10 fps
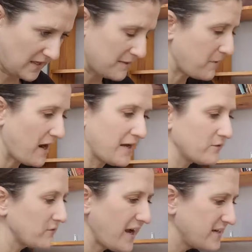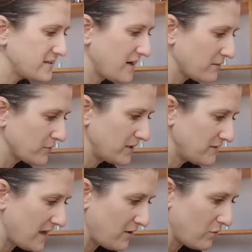I, I don't I did not read
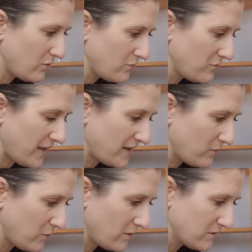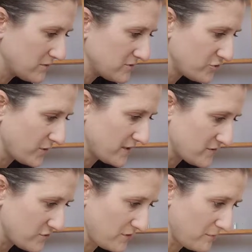that whole that whole short
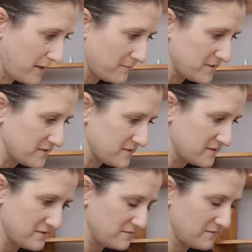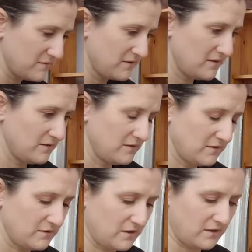history of Baptists.
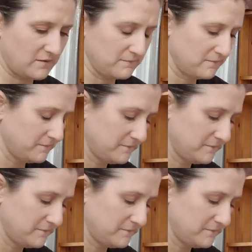Um,